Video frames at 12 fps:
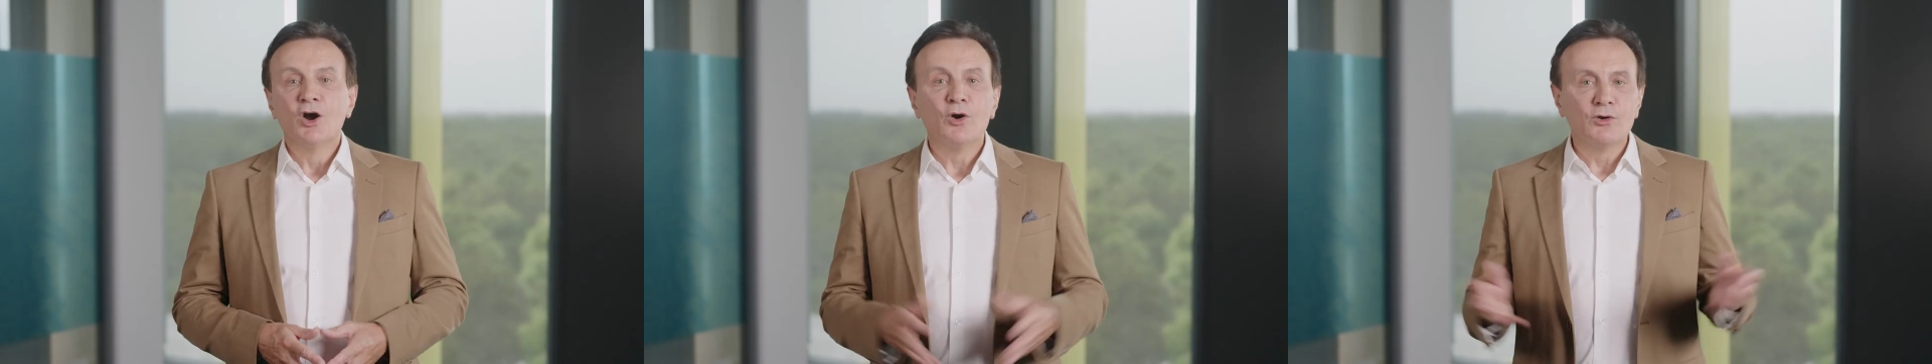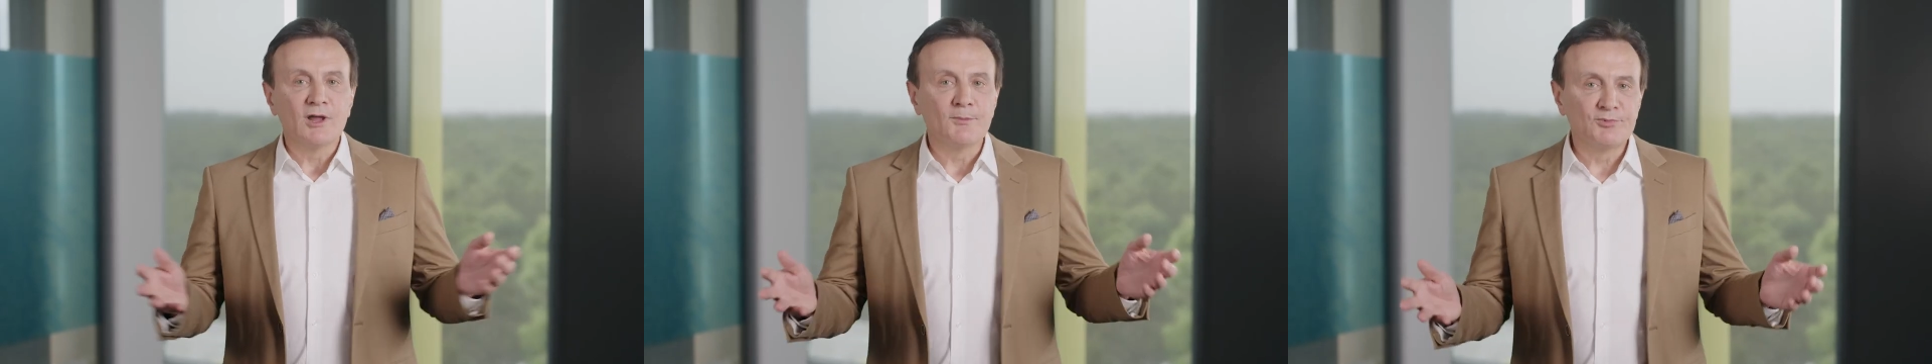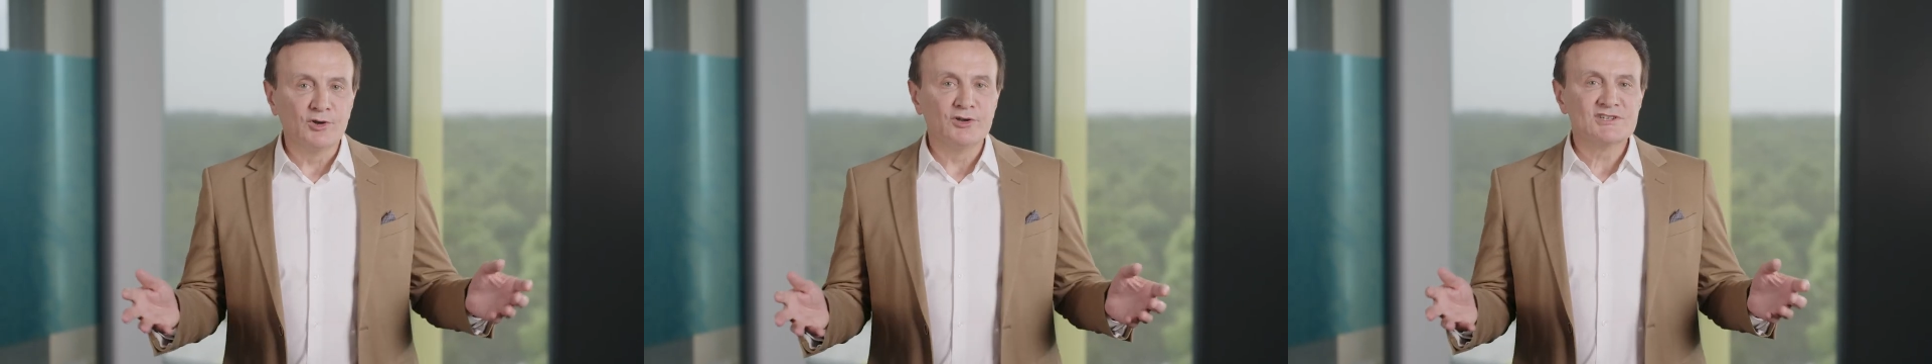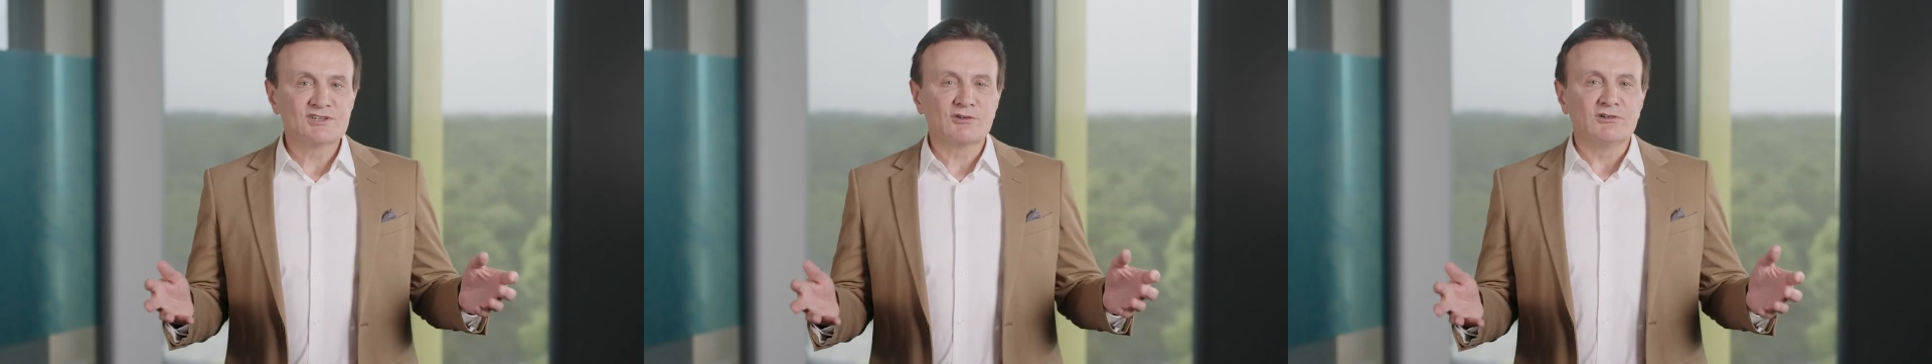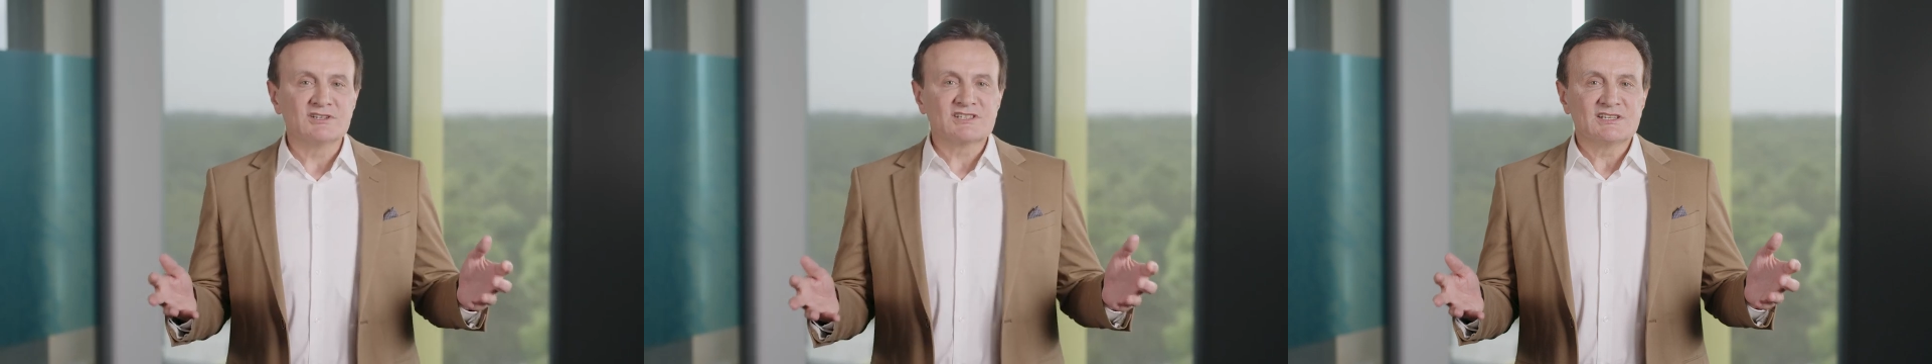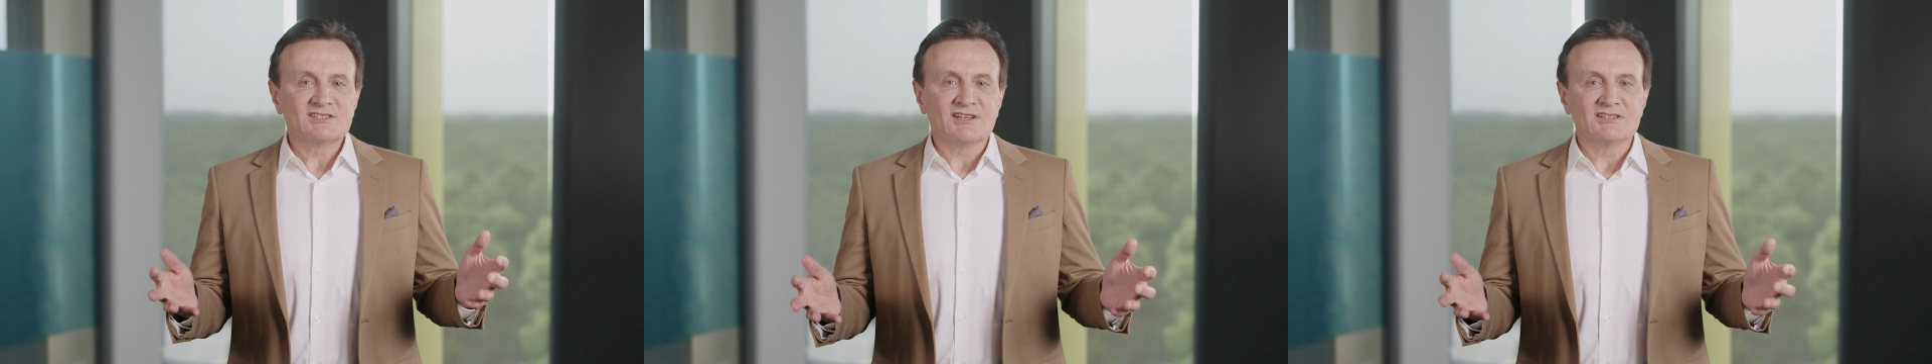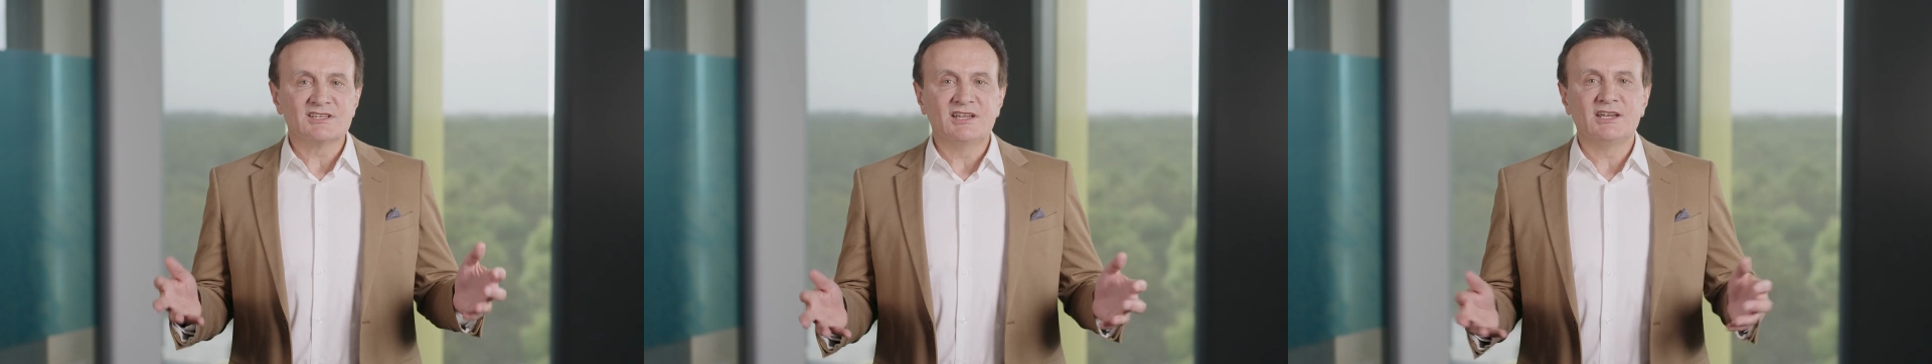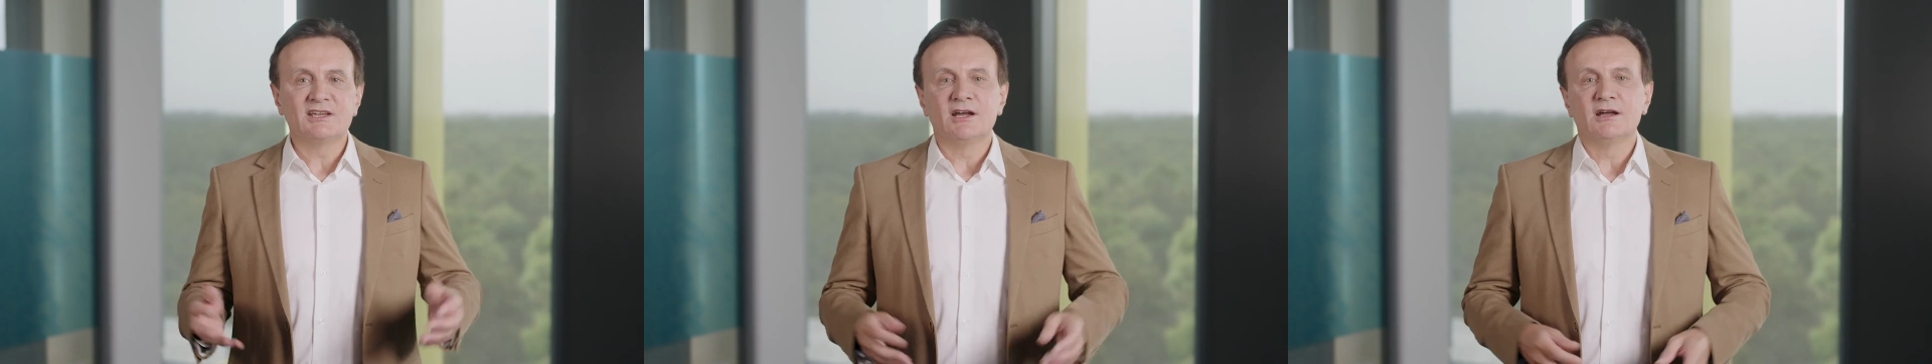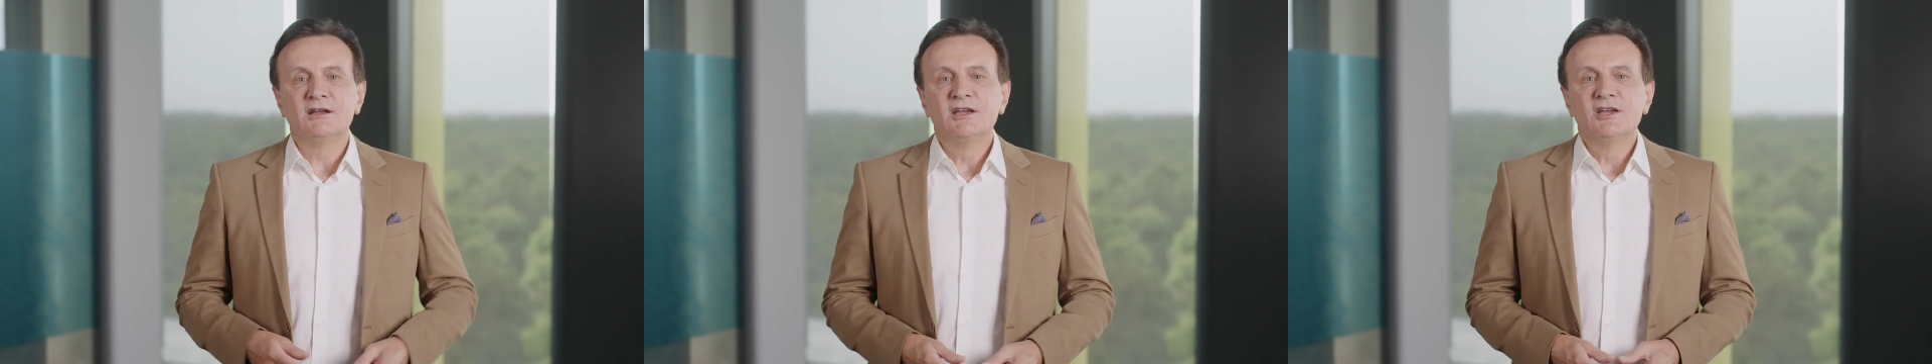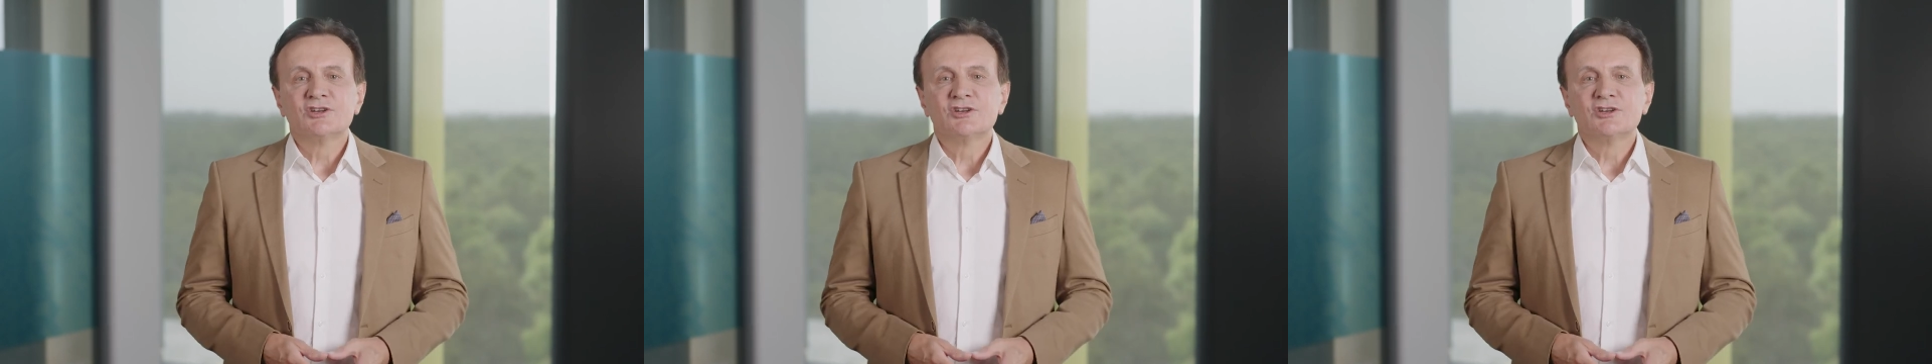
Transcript: All employees across AstraZeneca